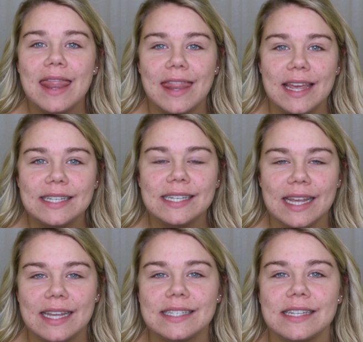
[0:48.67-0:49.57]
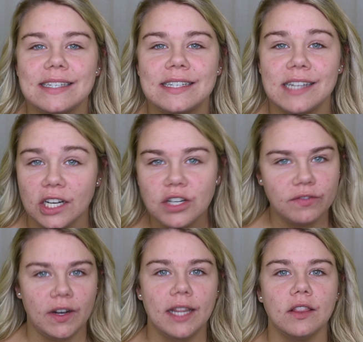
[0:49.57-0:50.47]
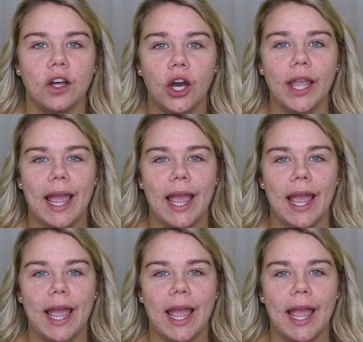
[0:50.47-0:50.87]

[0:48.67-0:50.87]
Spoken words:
This is such a fun look,